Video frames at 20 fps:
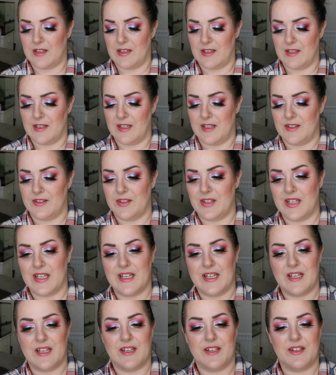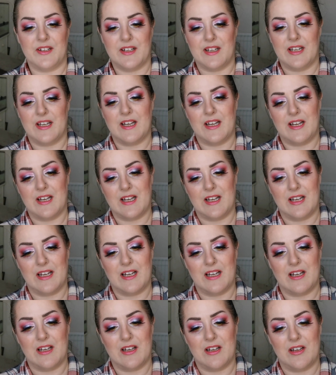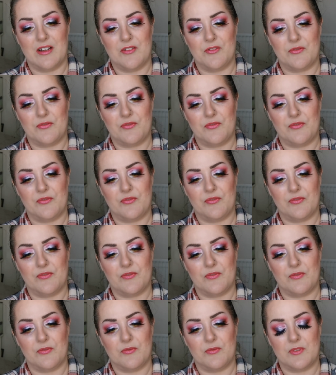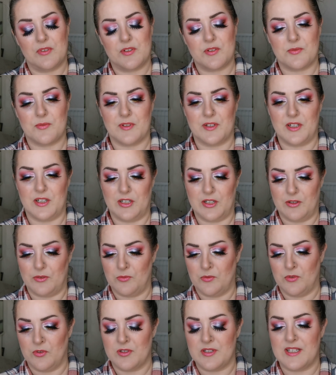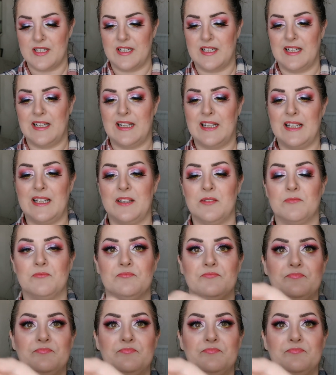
And then I have, which one are you? Water lily.